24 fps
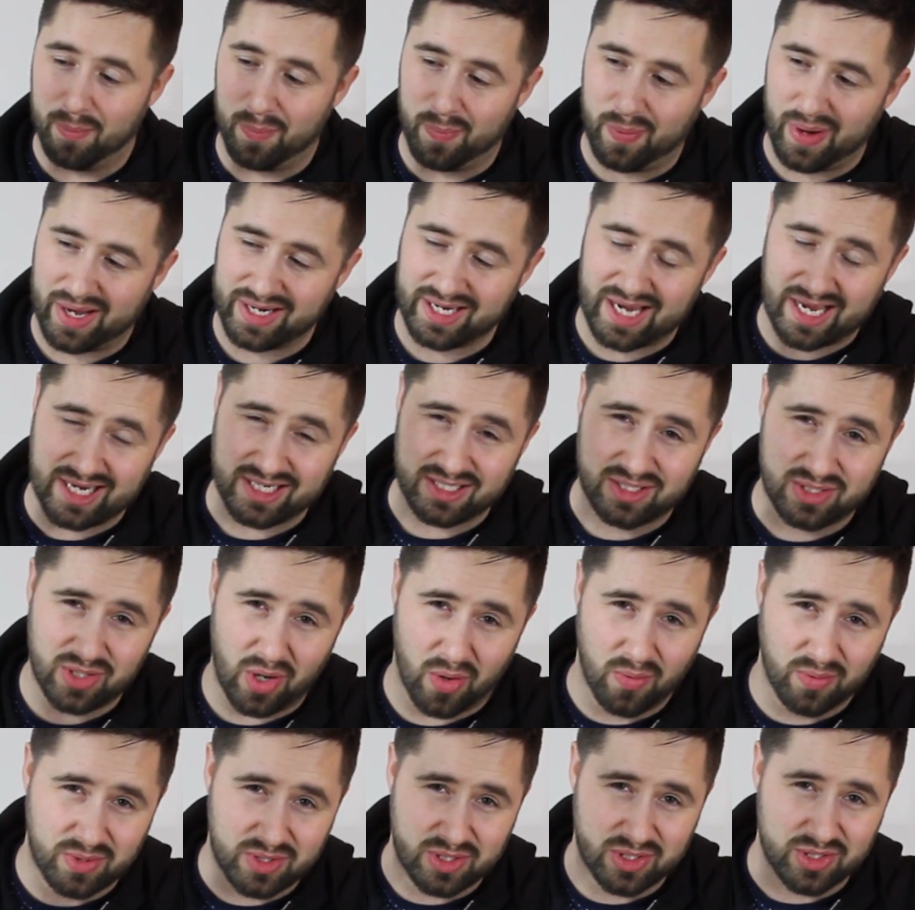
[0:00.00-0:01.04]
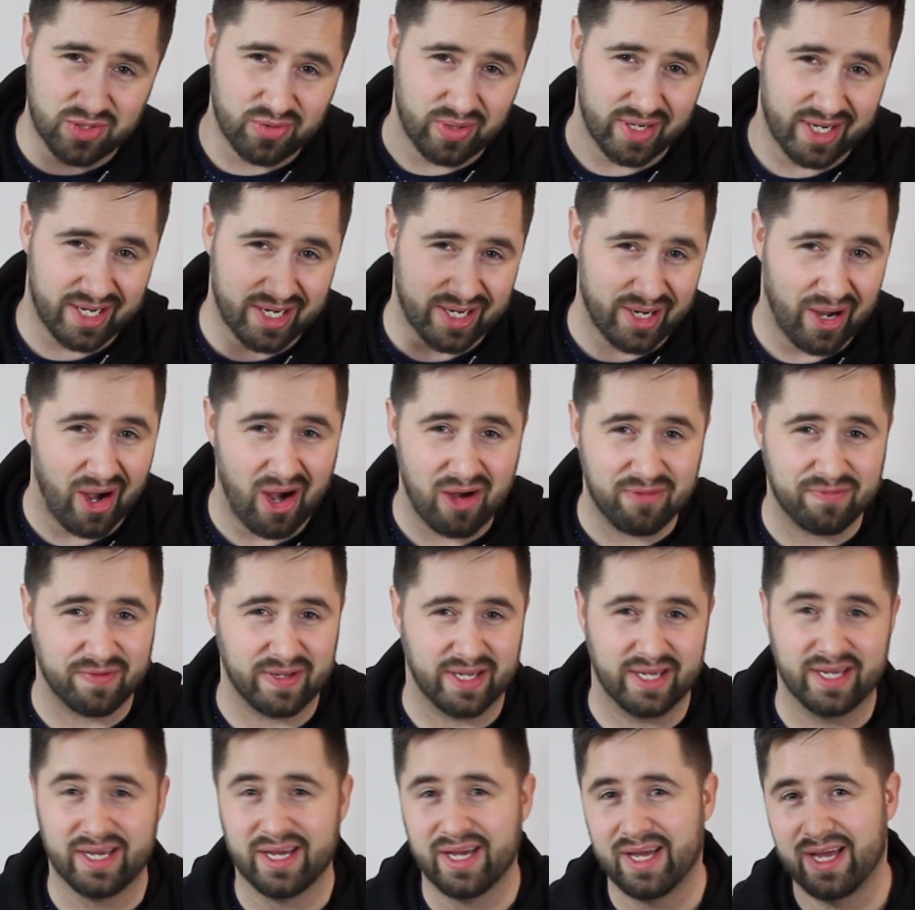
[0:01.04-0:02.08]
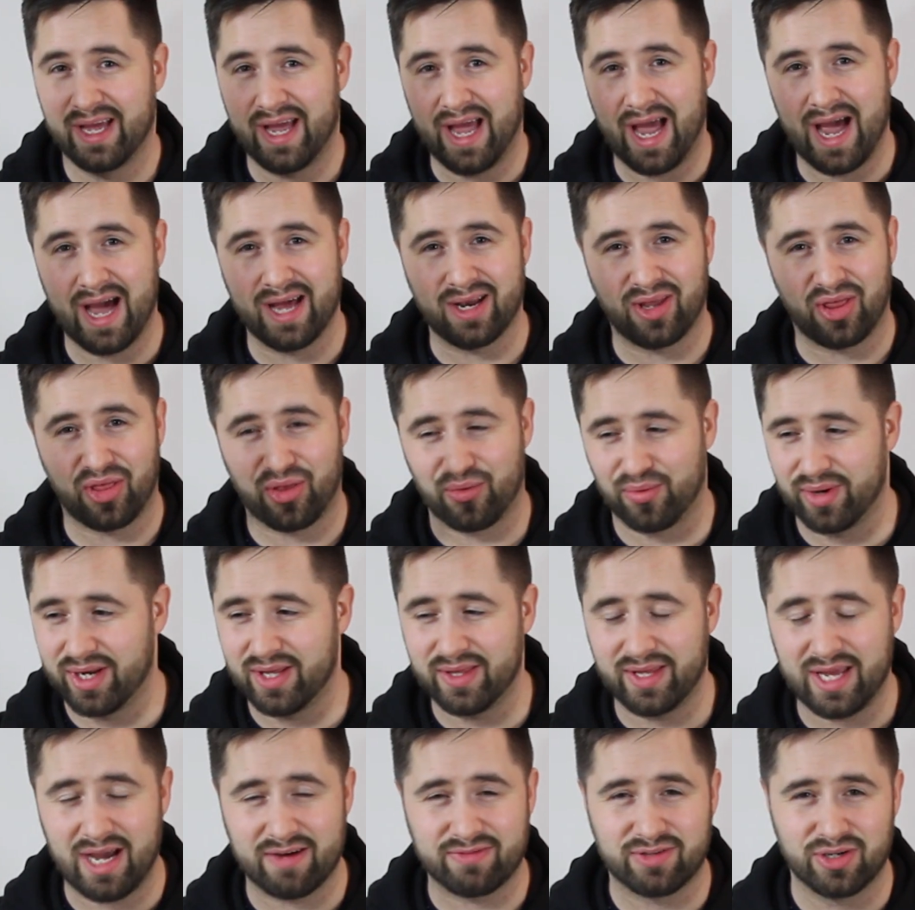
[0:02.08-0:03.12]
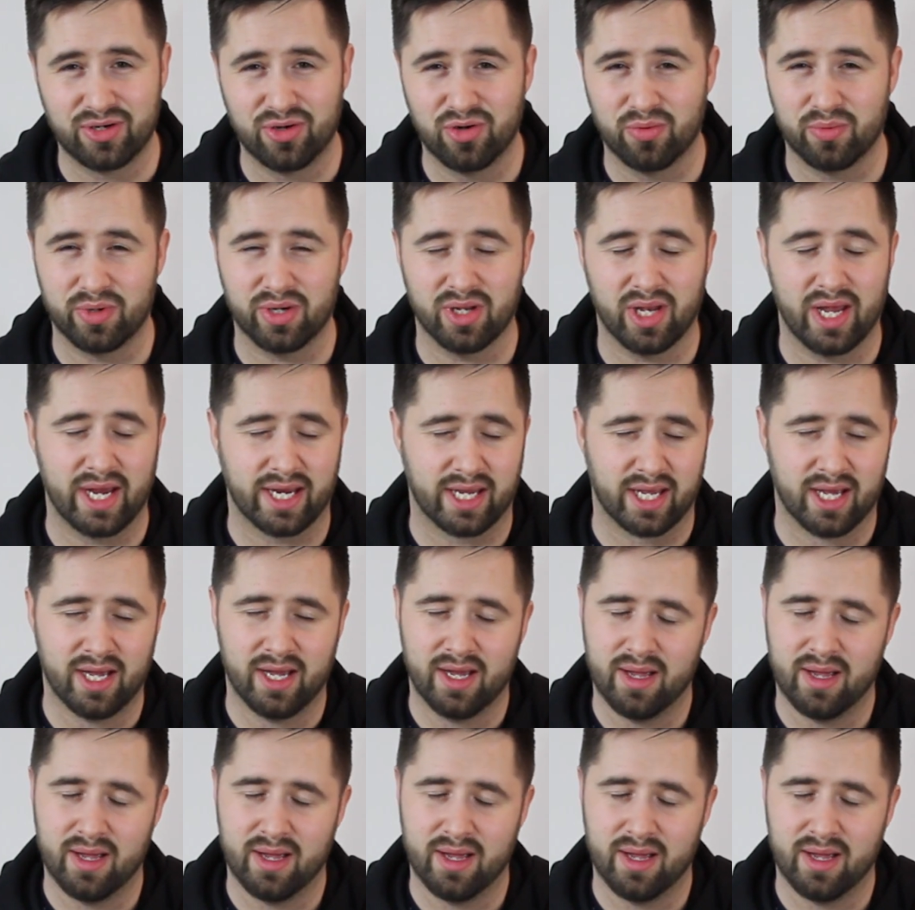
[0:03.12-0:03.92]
But don't drink coffee at 3 in the afternoon where you're like,